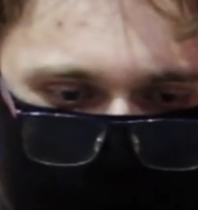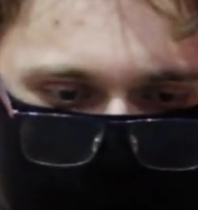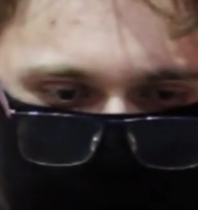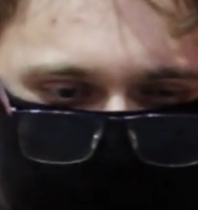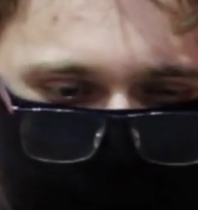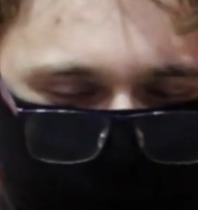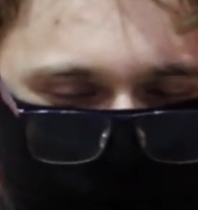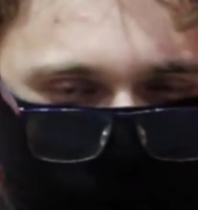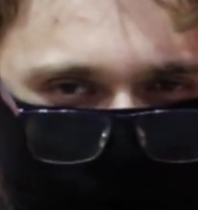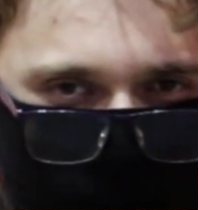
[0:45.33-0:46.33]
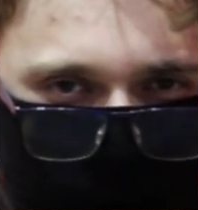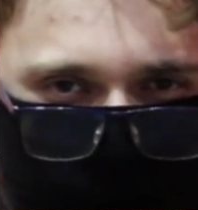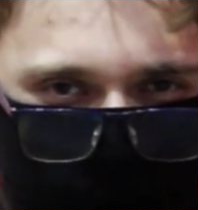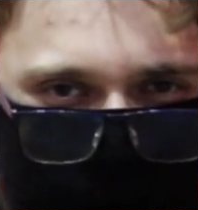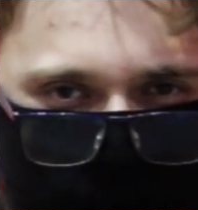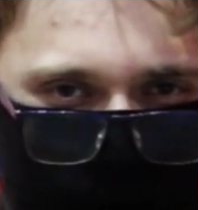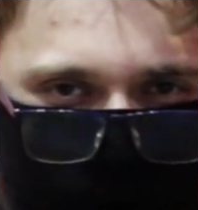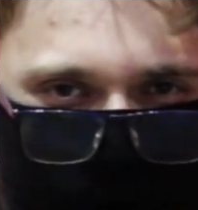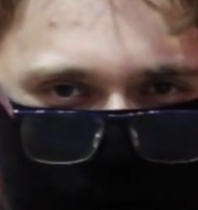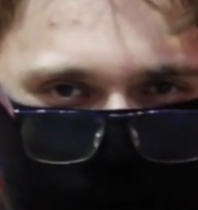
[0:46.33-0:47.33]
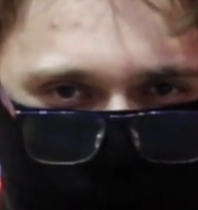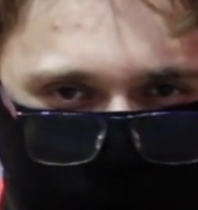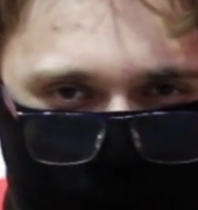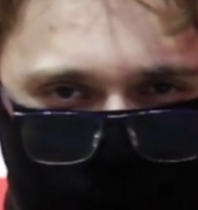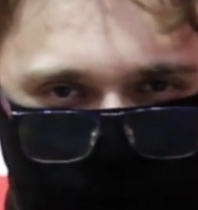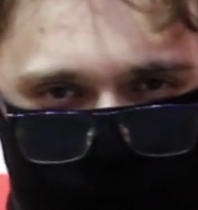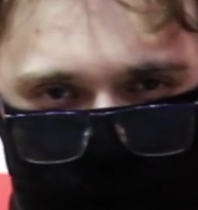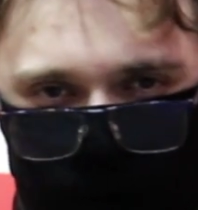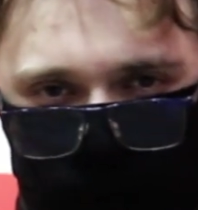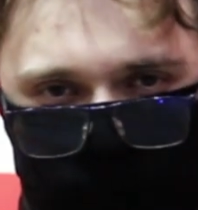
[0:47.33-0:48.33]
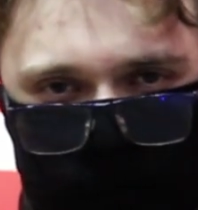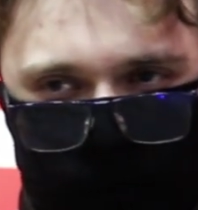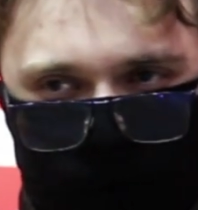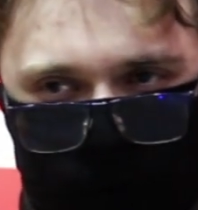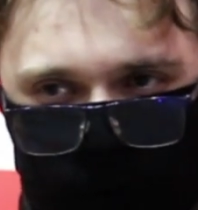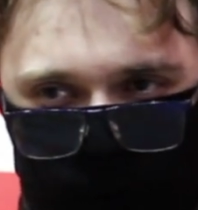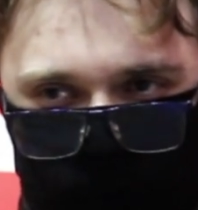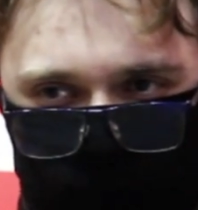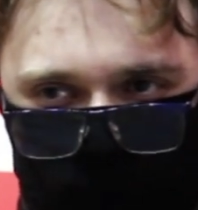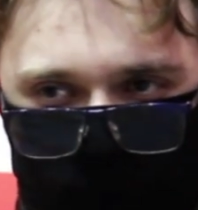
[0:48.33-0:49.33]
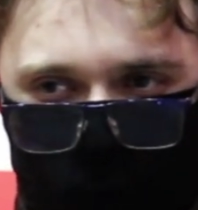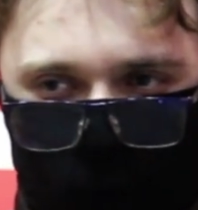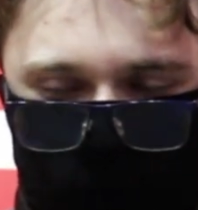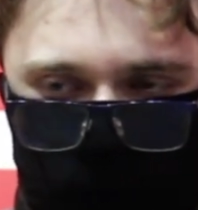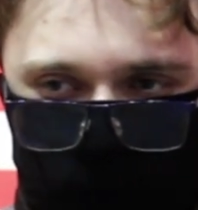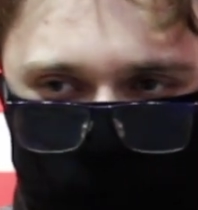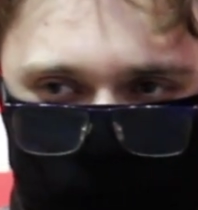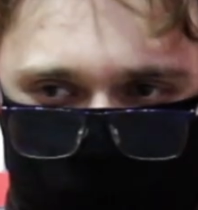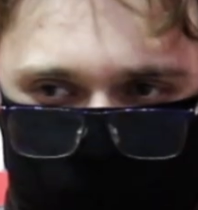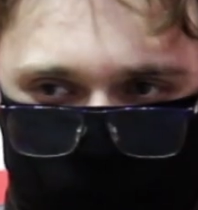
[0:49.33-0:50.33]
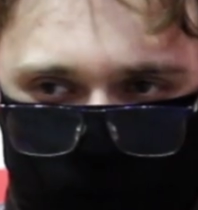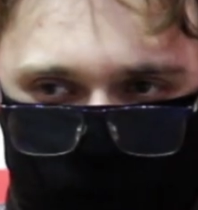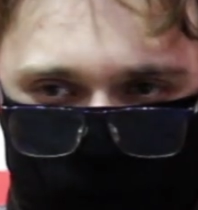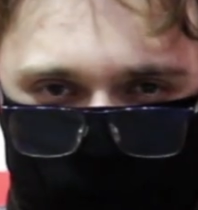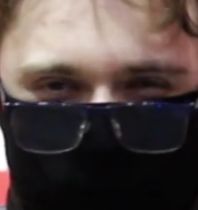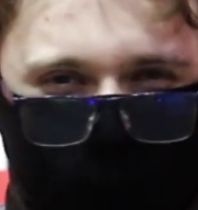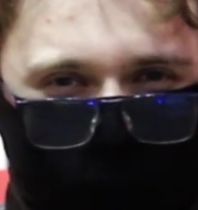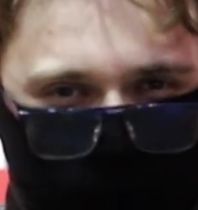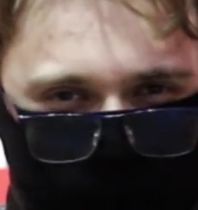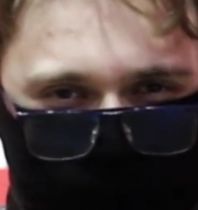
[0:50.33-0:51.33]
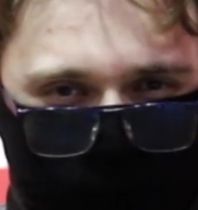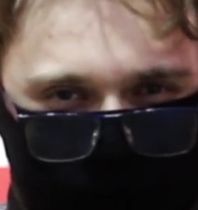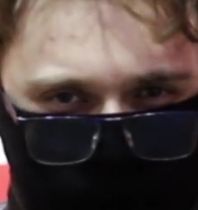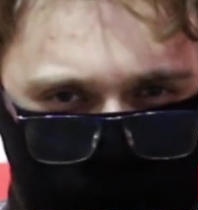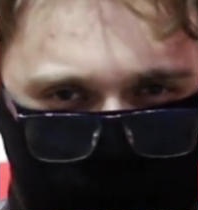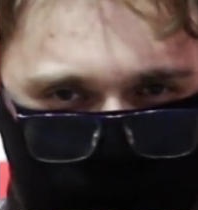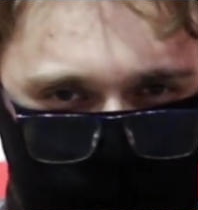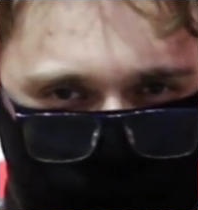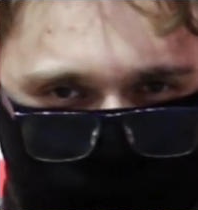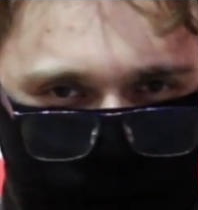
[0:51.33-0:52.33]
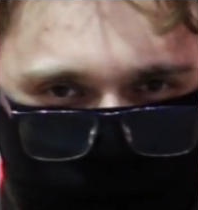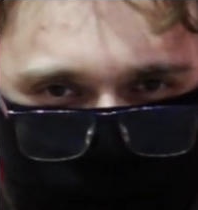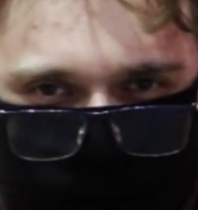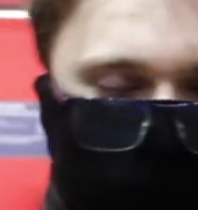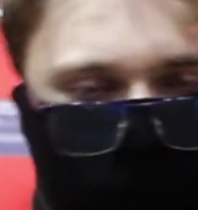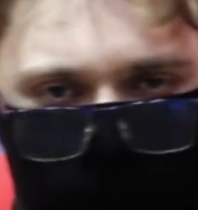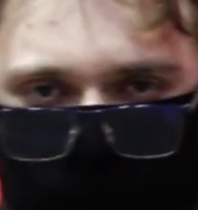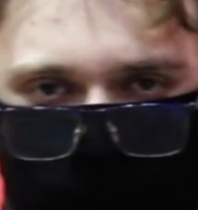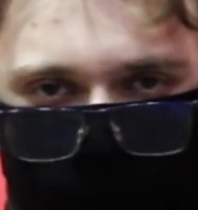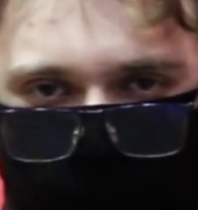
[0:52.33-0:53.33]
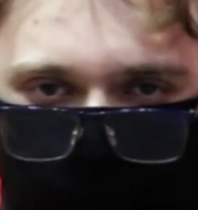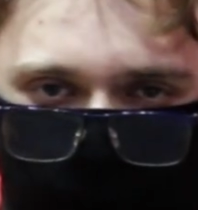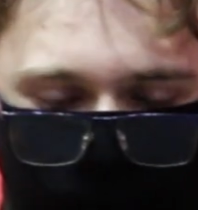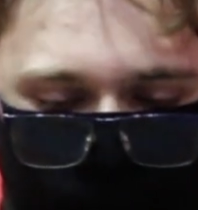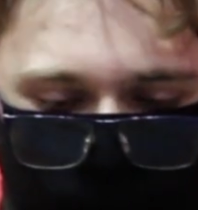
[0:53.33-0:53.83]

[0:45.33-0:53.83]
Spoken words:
I can probably cover the topic in somewhat broader terms. To do so, I have to